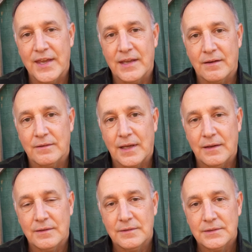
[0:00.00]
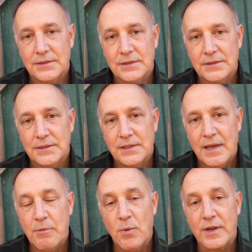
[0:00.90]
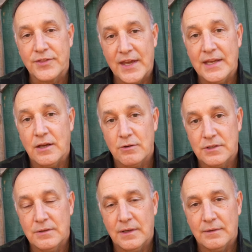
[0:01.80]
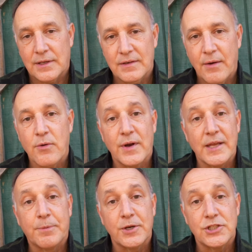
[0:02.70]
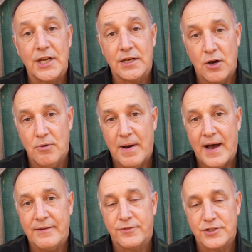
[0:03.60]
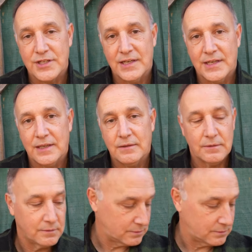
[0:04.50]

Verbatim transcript: thank, and we want to thank. Oh, now we really appreciate Obuy for sending.